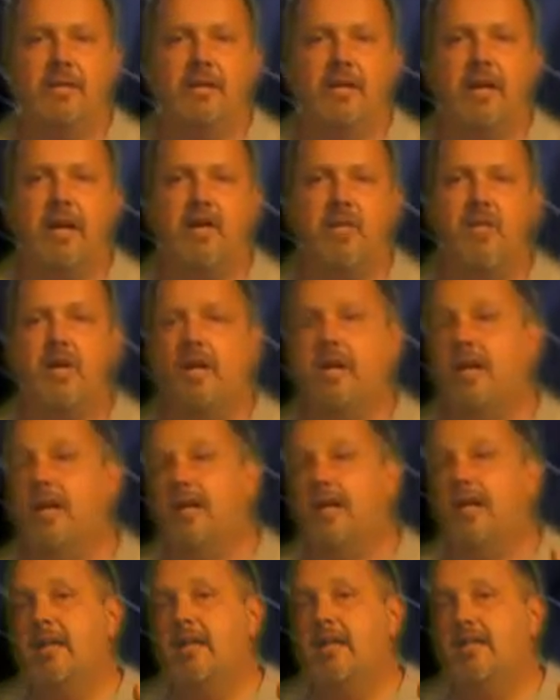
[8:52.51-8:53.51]
Now,
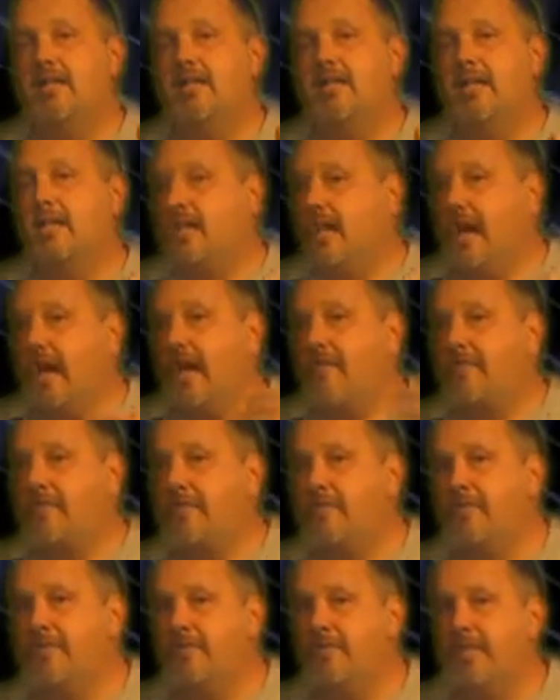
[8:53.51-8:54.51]
do you have
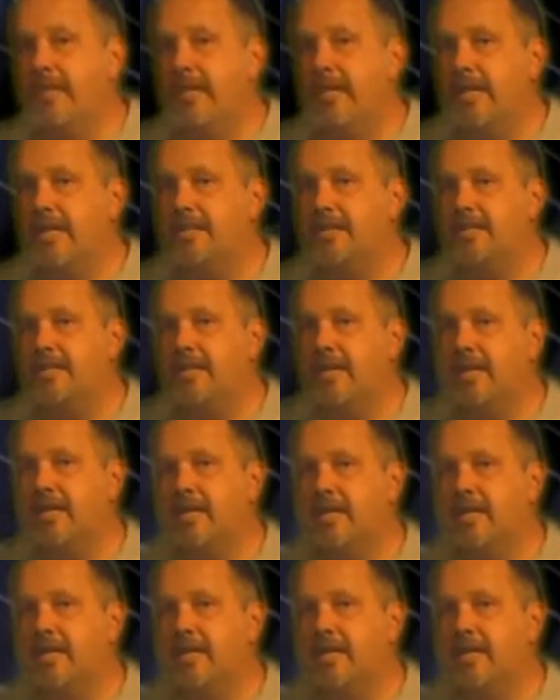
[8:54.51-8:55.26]
to do things,